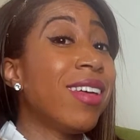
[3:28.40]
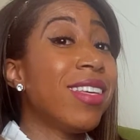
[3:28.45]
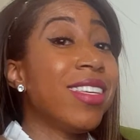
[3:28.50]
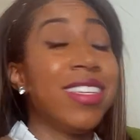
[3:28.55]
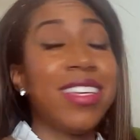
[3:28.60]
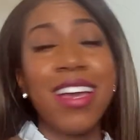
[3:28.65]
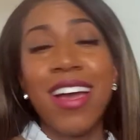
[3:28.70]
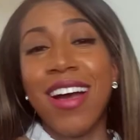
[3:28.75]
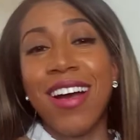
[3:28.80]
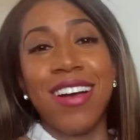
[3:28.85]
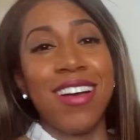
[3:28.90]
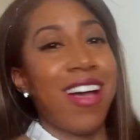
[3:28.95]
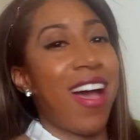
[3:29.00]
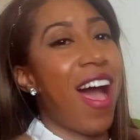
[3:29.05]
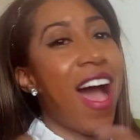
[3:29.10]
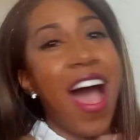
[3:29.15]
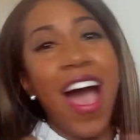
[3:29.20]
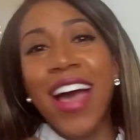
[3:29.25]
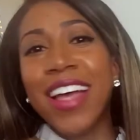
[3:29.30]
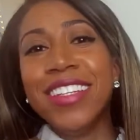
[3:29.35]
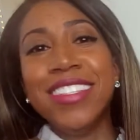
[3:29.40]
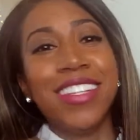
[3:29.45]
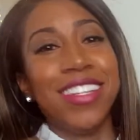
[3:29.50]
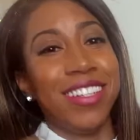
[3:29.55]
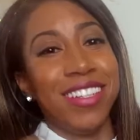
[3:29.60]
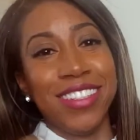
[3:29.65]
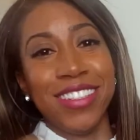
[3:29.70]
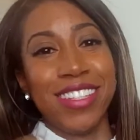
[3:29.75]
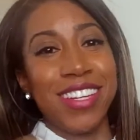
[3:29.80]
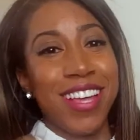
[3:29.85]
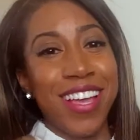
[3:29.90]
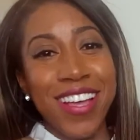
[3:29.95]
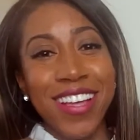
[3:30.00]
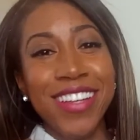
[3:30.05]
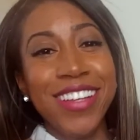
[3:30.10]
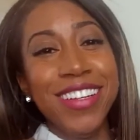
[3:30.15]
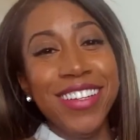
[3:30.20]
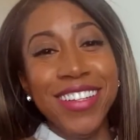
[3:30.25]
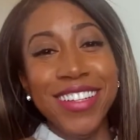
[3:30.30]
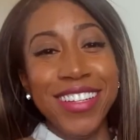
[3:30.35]
Yeah, I didn't.
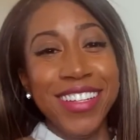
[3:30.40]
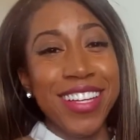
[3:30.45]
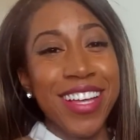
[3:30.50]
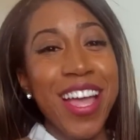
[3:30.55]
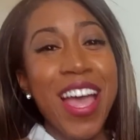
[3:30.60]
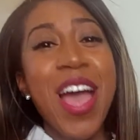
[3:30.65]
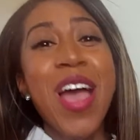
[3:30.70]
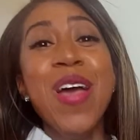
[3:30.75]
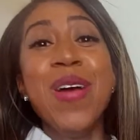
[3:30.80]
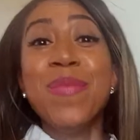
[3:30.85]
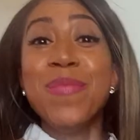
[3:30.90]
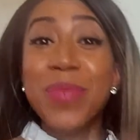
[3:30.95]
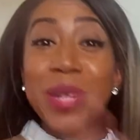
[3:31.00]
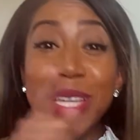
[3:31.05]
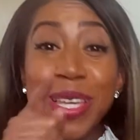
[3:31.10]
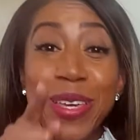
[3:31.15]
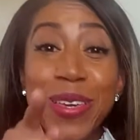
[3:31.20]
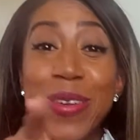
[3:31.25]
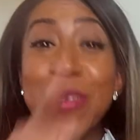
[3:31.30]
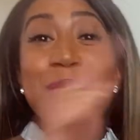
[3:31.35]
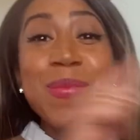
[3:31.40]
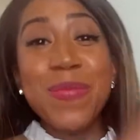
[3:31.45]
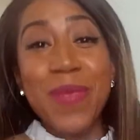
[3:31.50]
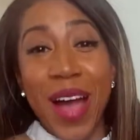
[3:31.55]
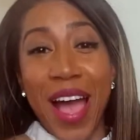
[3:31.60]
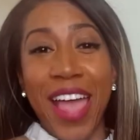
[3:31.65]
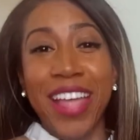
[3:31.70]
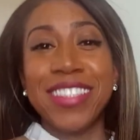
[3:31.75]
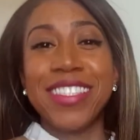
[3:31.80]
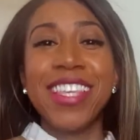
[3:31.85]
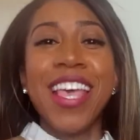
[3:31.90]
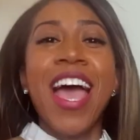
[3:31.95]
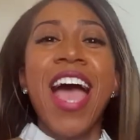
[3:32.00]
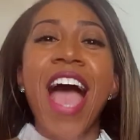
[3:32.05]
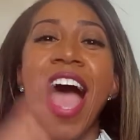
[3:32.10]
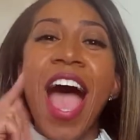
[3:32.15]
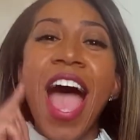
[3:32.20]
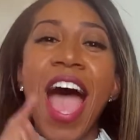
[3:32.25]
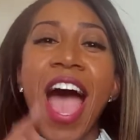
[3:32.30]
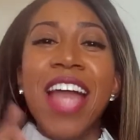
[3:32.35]
But you might.
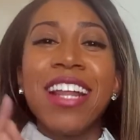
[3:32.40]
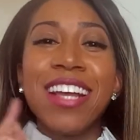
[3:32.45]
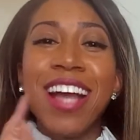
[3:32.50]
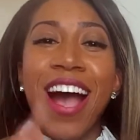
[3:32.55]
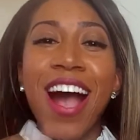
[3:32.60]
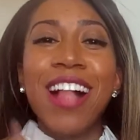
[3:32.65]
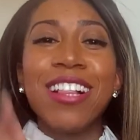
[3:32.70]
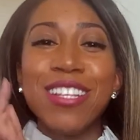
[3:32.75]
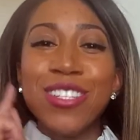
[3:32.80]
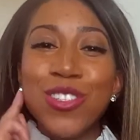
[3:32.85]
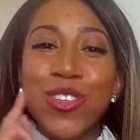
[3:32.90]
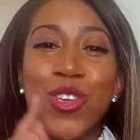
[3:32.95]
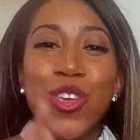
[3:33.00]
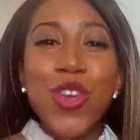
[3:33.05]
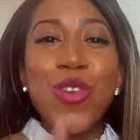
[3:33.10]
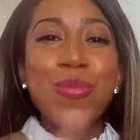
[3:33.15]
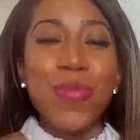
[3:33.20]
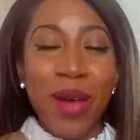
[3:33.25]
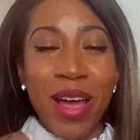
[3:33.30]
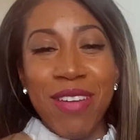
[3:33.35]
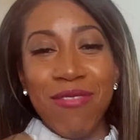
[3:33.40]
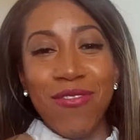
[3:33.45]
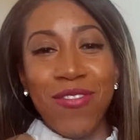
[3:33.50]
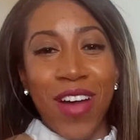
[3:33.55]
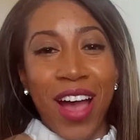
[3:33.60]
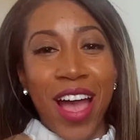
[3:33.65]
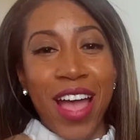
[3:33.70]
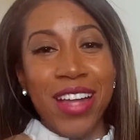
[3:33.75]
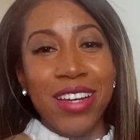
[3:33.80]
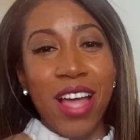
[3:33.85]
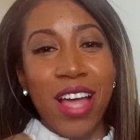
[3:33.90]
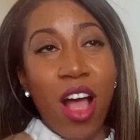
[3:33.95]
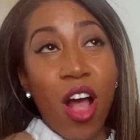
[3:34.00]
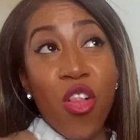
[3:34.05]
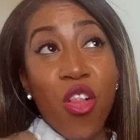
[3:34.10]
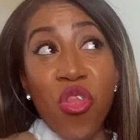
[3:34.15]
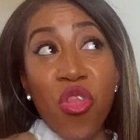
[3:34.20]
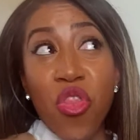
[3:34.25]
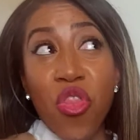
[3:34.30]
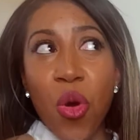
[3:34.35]
At college, you might find
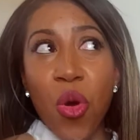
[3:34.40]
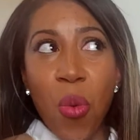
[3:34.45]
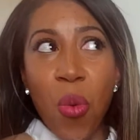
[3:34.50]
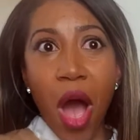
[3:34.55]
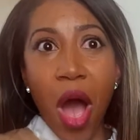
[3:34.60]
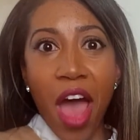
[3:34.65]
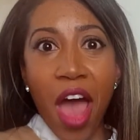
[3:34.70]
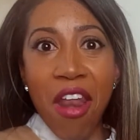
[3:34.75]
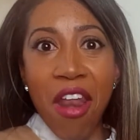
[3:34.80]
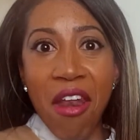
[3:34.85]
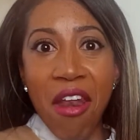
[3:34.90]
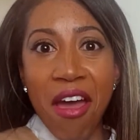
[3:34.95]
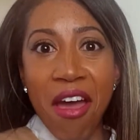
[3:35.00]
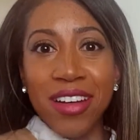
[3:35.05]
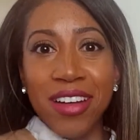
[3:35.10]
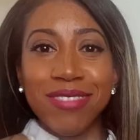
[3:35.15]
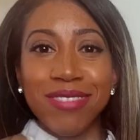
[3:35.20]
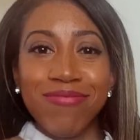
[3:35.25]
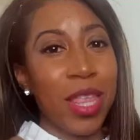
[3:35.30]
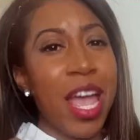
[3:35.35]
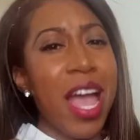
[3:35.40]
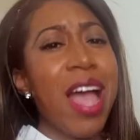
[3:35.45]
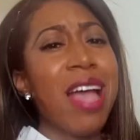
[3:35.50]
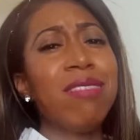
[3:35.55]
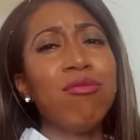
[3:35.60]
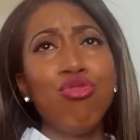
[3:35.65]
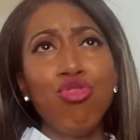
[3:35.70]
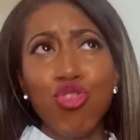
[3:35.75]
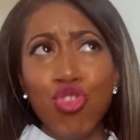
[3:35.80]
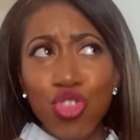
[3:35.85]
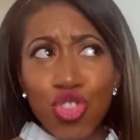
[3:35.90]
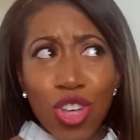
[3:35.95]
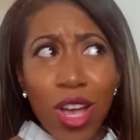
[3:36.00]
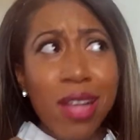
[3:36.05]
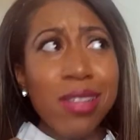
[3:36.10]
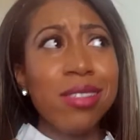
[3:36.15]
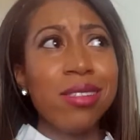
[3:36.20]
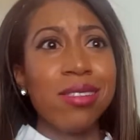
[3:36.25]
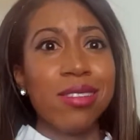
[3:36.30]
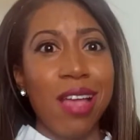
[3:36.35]
the one. And
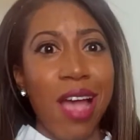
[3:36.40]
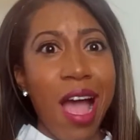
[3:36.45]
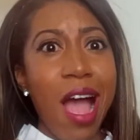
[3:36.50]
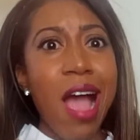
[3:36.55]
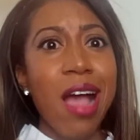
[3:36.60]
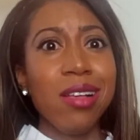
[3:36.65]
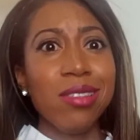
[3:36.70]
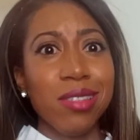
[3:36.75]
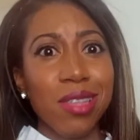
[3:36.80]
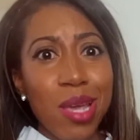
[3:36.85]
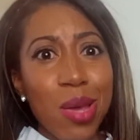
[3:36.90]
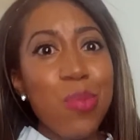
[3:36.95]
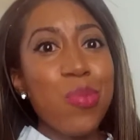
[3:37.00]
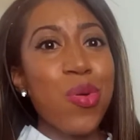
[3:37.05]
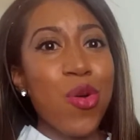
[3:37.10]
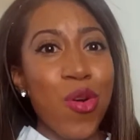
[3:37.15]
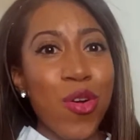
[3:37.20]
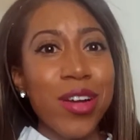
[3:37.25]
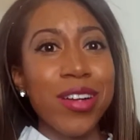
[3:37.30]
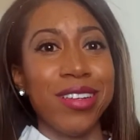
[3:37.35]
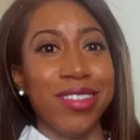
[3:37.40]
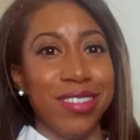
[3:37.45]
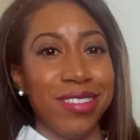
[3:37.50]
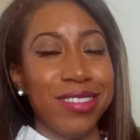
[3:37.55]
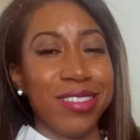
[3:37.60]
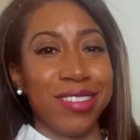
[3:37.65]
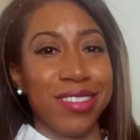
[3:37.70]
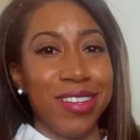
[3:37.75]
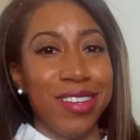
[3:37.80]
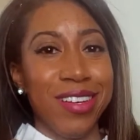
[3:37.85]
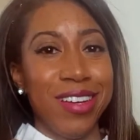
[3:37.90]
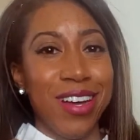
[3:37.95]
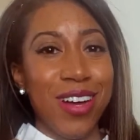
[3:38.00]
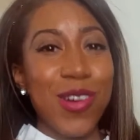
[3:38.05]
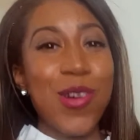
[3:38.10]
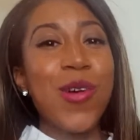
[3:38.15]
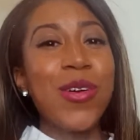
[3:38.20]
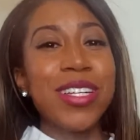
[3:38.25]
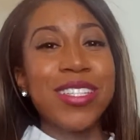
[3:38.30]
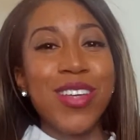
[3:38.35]
just as important,
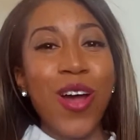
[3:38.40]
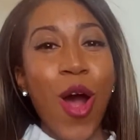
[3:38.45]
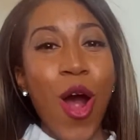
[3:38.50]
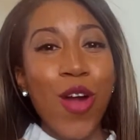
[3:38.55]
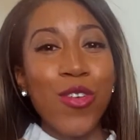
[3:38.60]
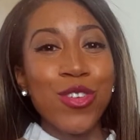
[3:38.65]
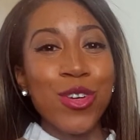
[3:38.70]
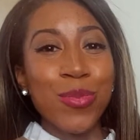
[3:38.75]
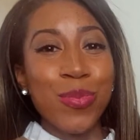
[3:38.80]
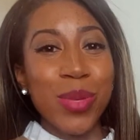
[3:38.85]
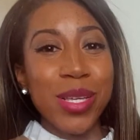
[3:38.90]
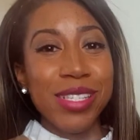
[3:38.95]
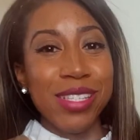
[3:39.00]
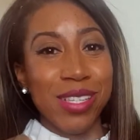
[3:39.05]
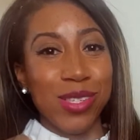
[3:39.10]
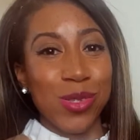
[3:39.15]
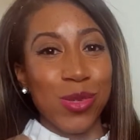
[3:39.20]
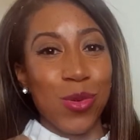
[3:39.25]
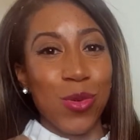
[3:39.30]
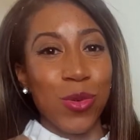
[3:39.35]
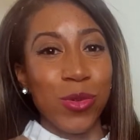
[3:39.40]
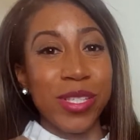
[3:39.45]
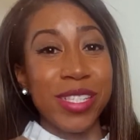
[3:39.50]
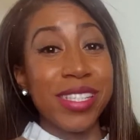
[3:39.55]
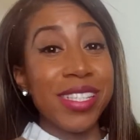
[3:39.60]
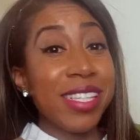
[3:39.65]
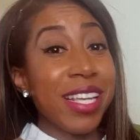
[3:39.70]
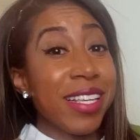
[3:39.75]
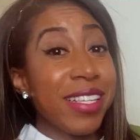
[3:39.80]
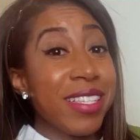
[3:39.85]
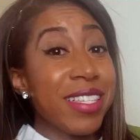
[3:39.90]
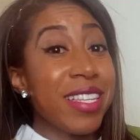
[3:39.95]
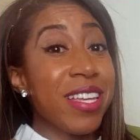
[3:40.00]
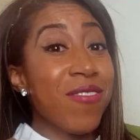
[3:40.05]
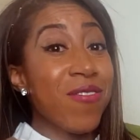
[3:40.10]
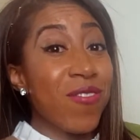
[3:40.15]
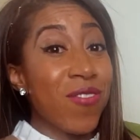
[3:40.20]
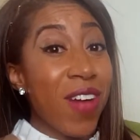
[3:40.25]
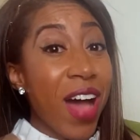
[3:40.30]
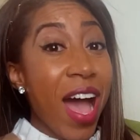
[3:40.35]
according to Harvard Business School,
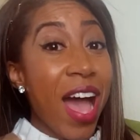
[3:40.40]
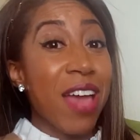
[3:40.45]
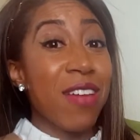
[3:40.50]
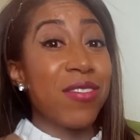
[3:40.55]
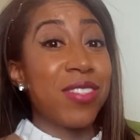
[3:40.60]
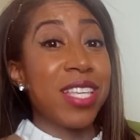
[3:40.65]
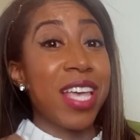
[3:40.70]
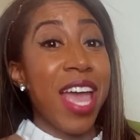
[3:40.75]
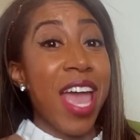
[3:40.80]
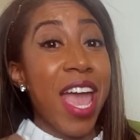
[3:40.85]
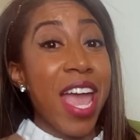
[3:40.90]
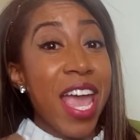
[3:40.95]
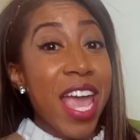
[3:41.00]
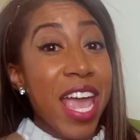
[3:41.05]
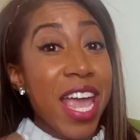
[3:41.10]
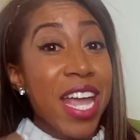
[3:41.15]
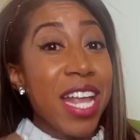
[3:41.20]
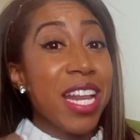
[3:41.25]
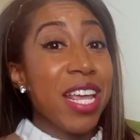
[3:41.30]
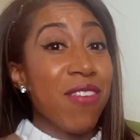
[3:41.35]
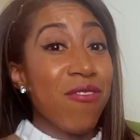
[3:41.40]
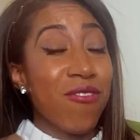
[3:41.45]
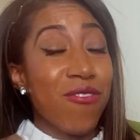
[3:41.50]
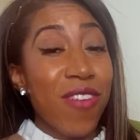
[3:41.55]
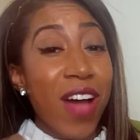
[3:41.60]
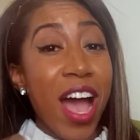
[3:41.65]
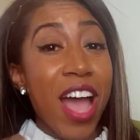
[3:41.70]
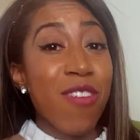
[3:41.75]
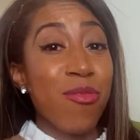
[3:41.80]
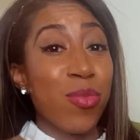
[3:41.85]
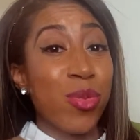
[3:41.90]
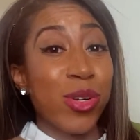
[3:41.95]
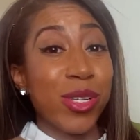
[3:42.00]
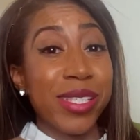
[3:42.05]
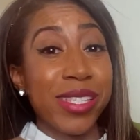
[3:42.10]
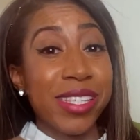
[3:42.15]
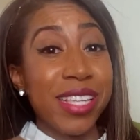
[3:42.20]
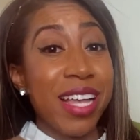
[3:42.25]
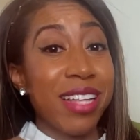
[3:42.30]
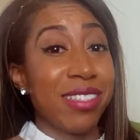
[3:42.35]
65 to
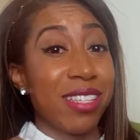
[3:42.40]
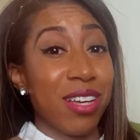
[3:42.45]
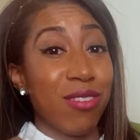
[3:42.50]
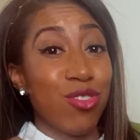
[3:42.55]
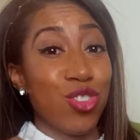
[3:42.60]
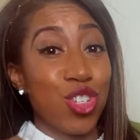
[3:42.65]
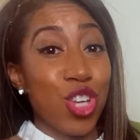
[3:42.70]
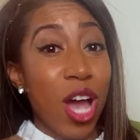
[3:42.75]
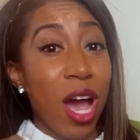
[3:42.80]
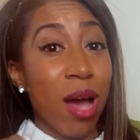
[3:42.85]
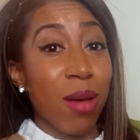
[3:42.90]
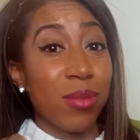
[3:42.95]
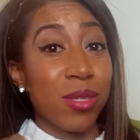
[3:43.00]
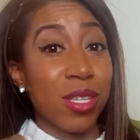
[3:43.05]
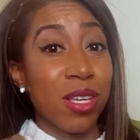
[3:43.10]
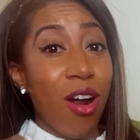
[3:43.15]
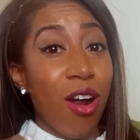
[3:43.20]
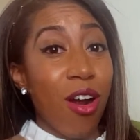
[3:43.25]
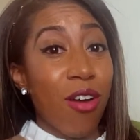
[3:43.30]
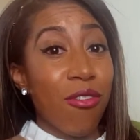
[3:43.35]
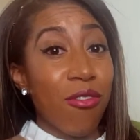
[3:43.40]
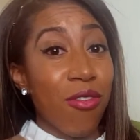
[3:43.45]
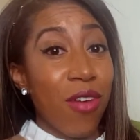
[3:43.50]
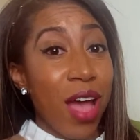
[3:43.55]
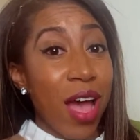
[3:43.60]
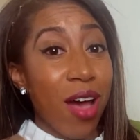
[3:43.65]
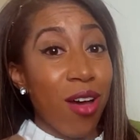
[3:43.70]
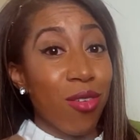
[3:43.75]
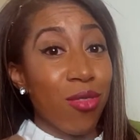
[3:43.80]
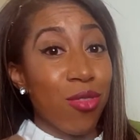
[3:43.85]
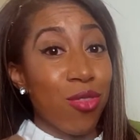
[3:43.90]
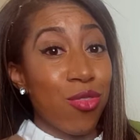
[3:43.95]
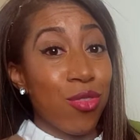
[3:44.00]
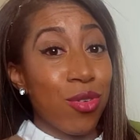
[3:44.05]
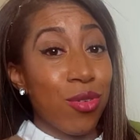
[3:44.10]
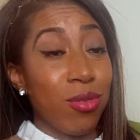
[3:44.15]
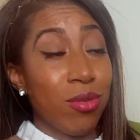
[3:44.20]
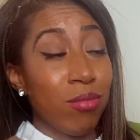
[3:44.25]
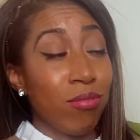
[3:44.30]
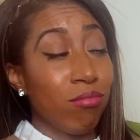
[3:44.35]
85% of jobs are found
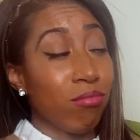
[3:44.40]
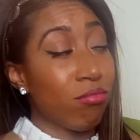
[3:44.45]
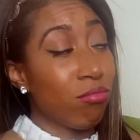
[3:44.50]
through